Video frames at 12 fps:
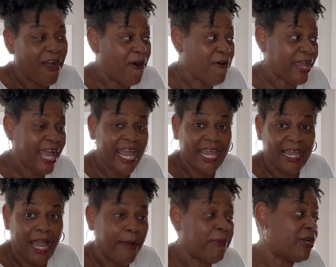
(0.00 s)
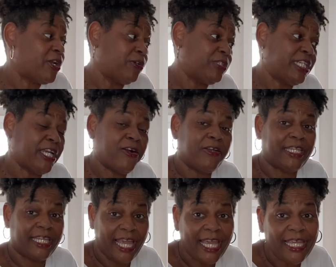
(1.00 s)
Okay, I'm gonna go check
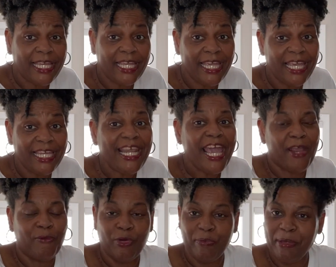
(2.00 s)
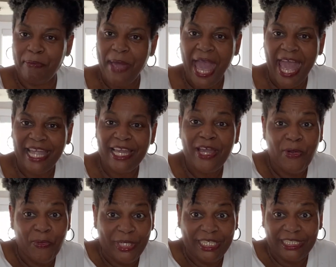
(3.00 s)
on the cake again We'll be back
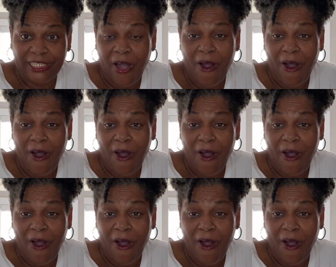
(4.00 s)
when it's